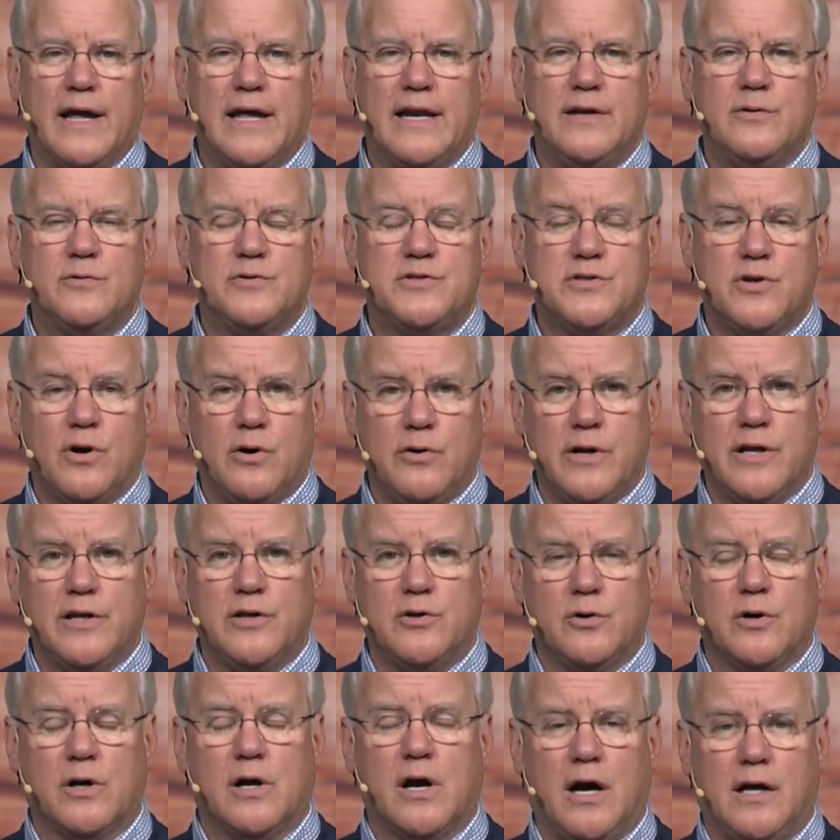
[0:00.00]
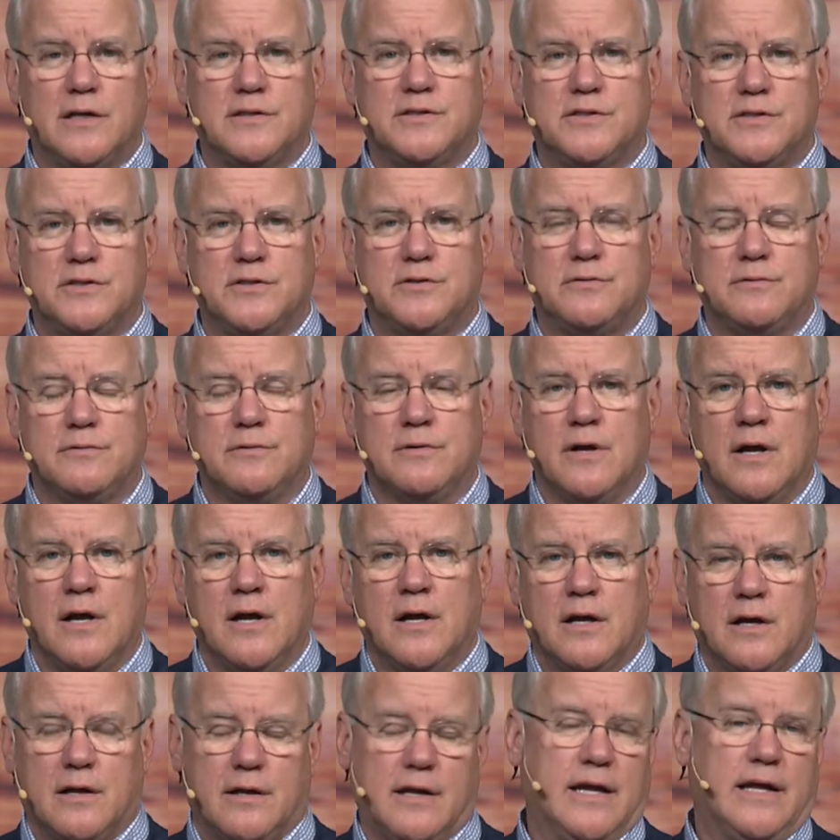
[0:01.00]
and he was thrown into
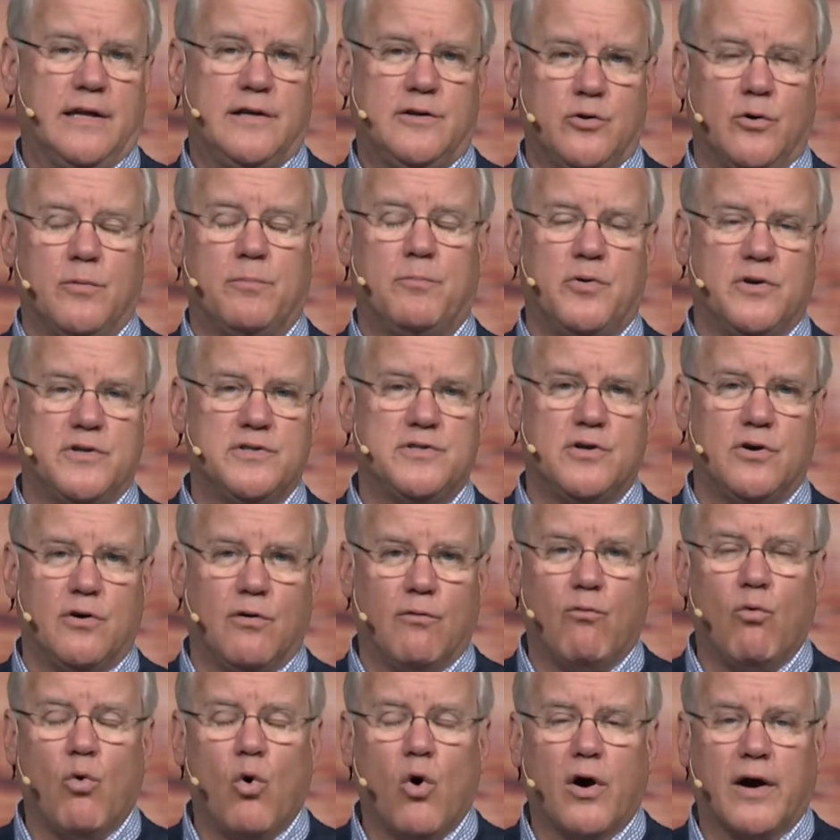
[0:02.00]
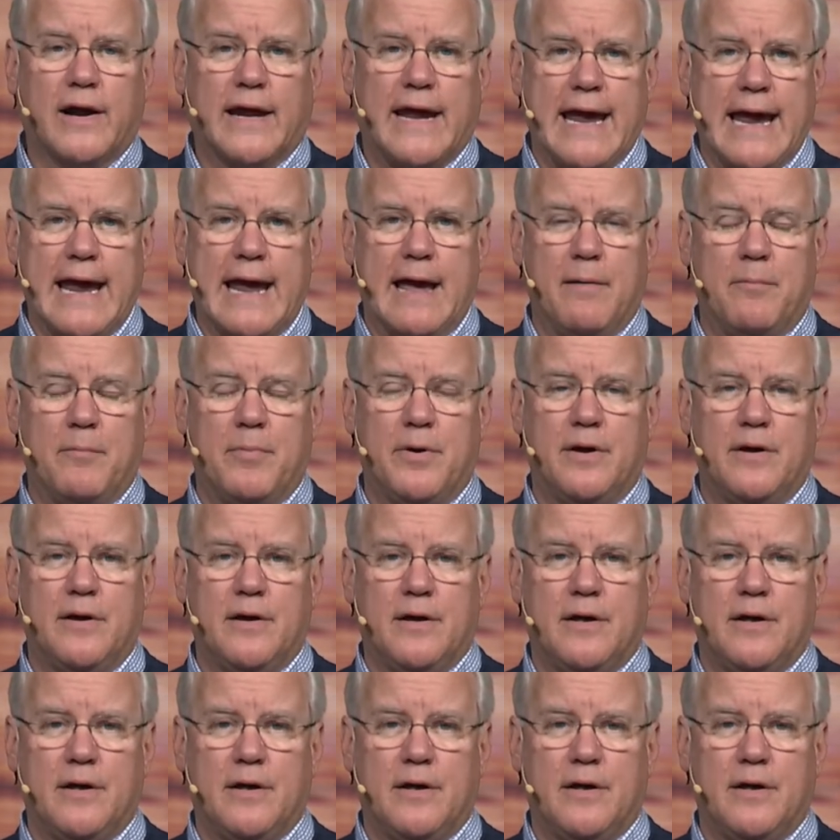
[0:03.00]
a prisoner of war camp.